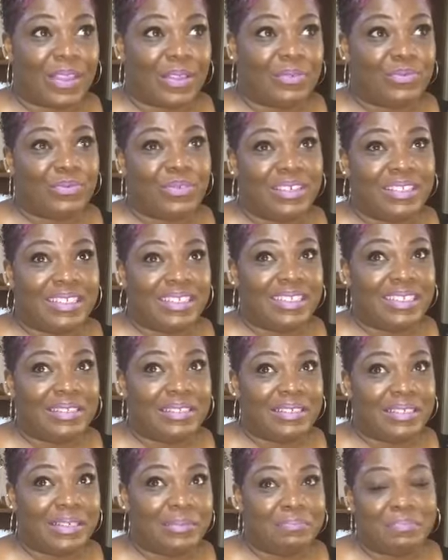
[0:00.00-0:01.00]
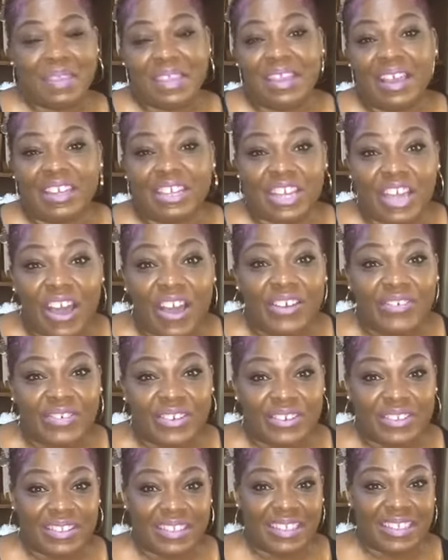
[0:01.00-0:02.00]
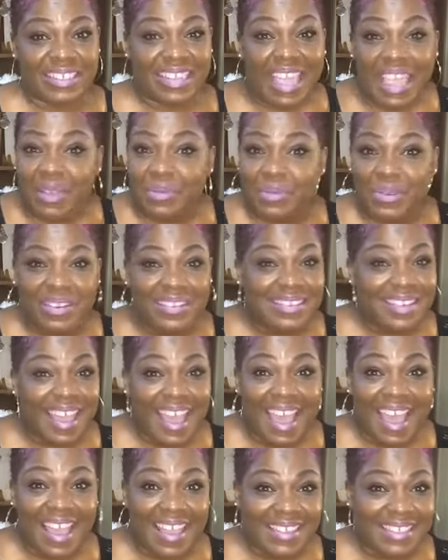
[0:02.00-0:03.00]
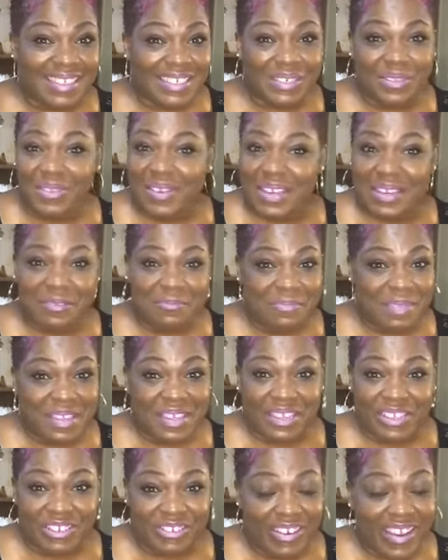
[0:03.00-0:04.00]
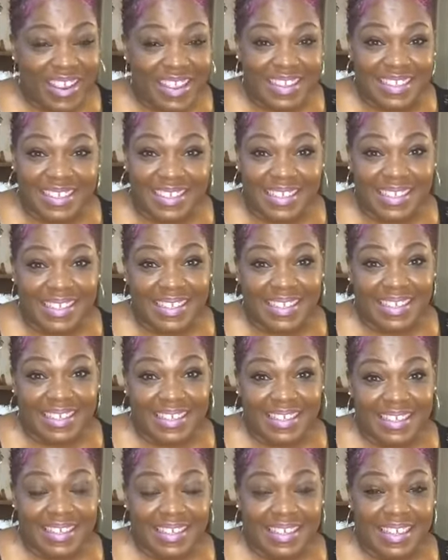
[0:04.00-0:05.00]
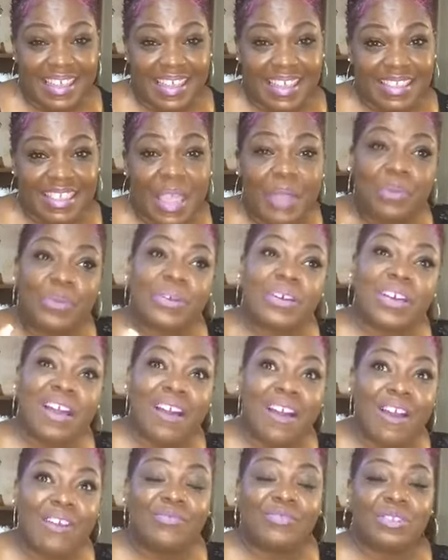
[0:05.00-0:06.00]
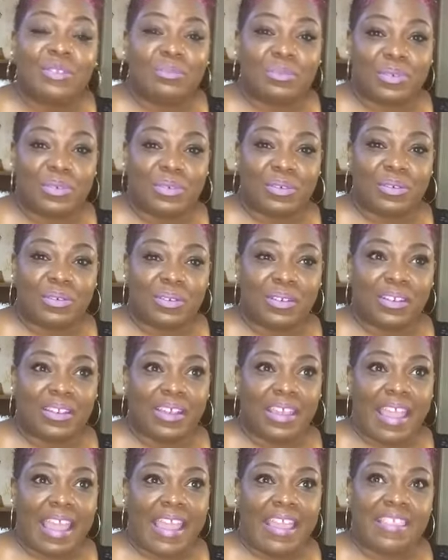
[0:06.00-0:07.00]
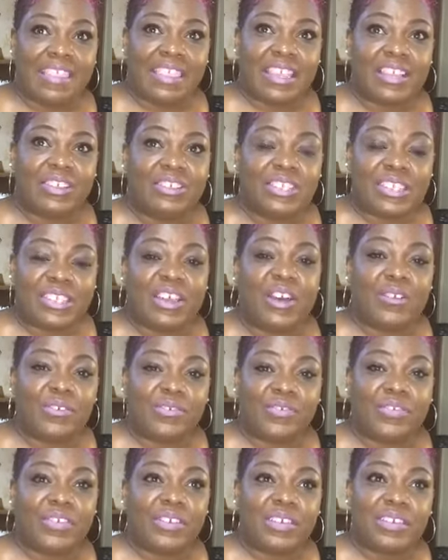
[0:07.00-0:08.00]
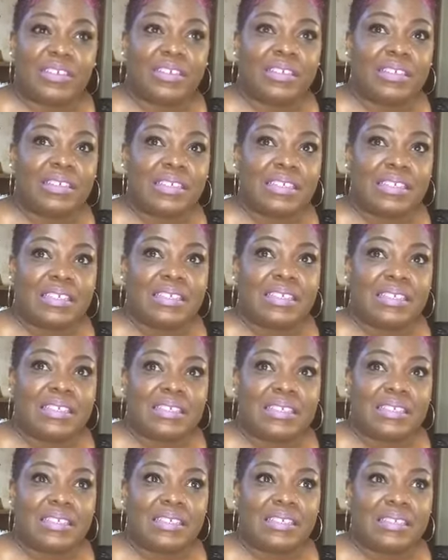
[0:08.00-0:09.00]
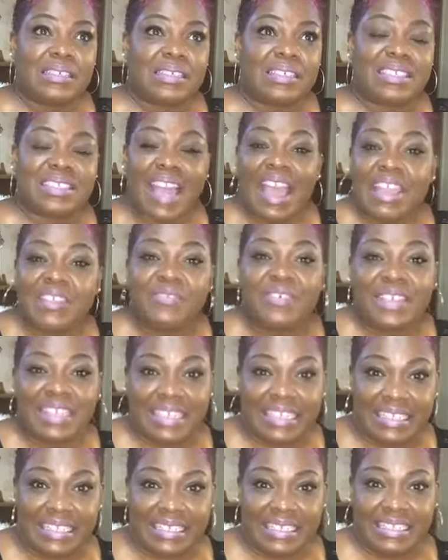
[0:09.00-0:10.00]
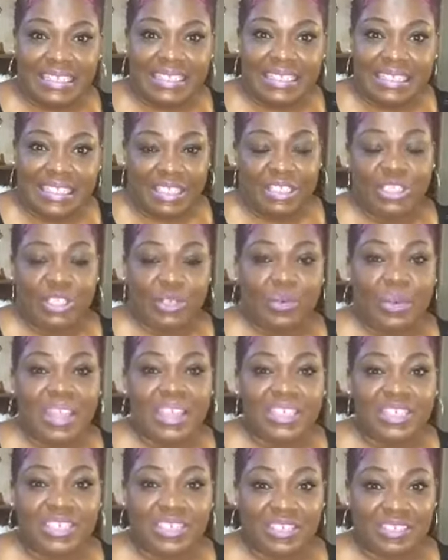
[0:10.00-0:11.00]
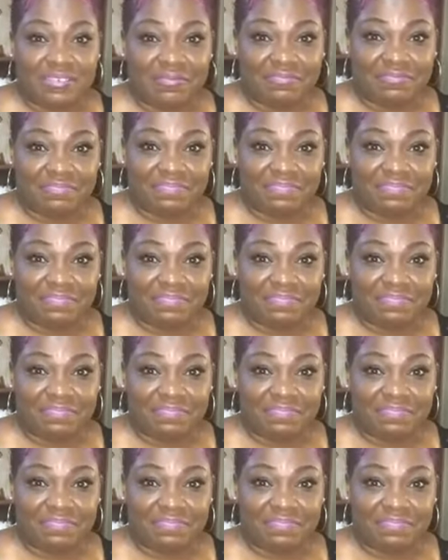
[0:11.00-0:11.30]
really be uncovered that they were not going and being great. They were comfortable in their self-stifling situation.